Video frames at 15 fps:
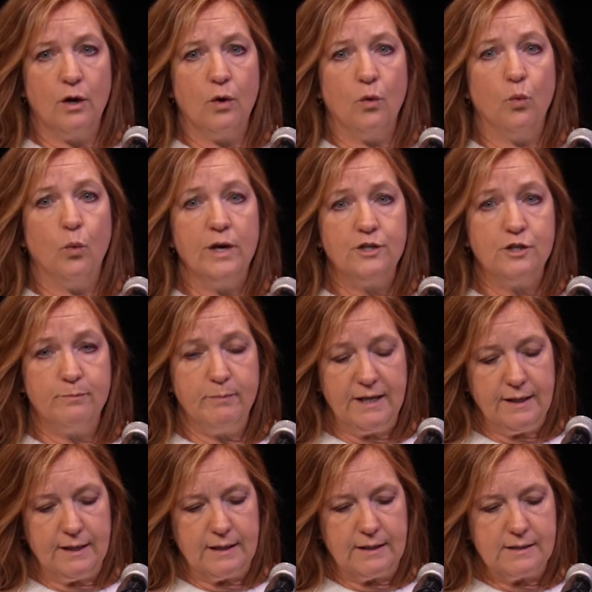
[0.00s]
which
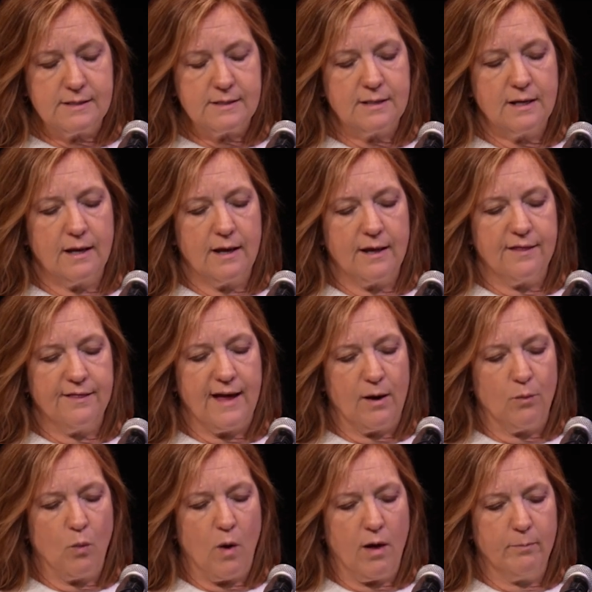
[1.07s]
means
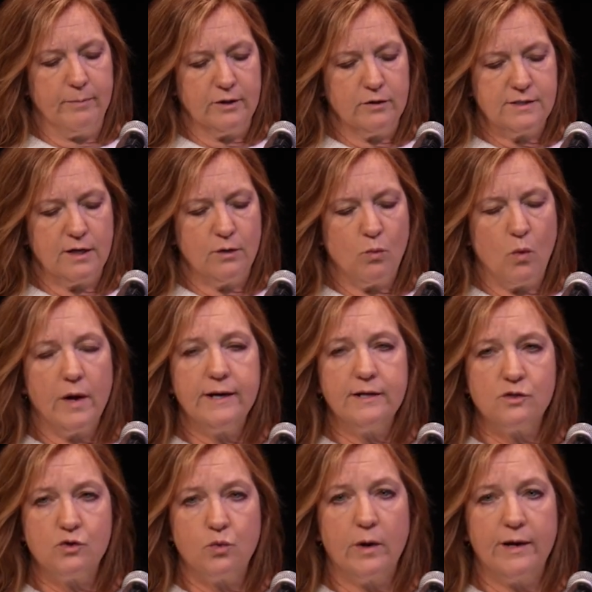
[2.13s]
that while building 1
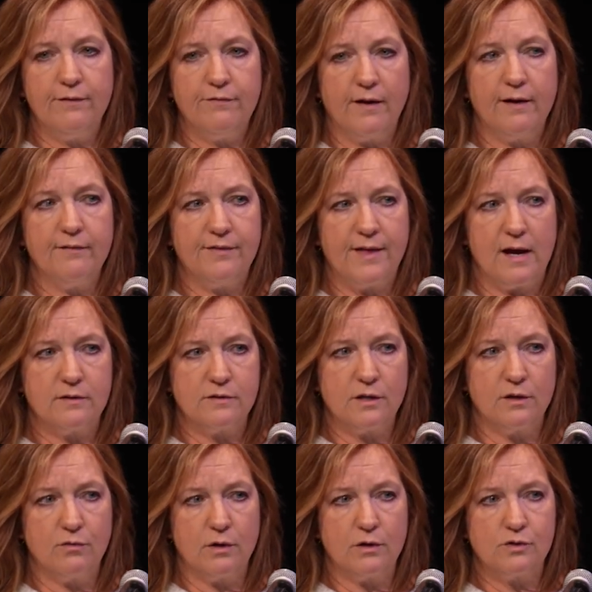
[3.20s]
is
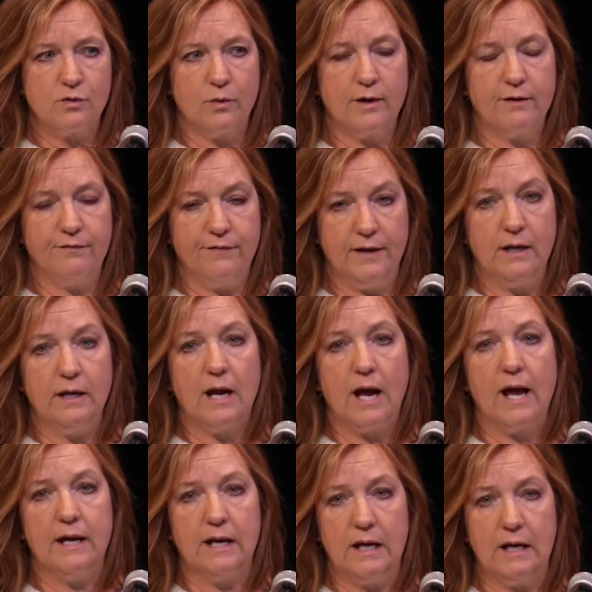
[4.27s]
25,000 gross square feet
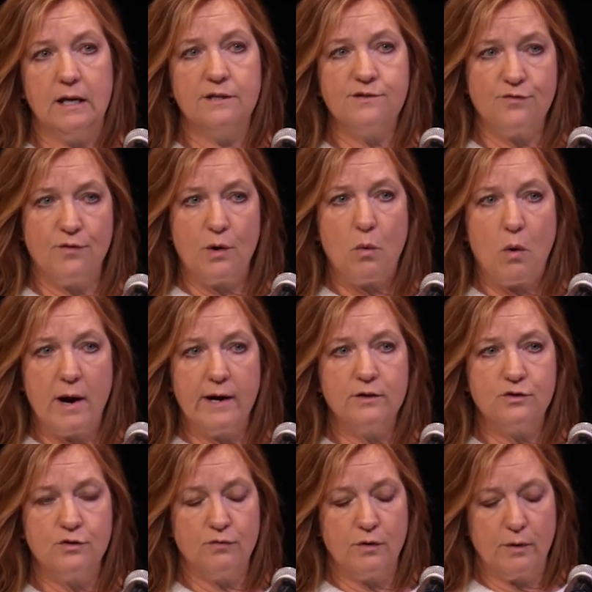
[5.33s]
and it is required to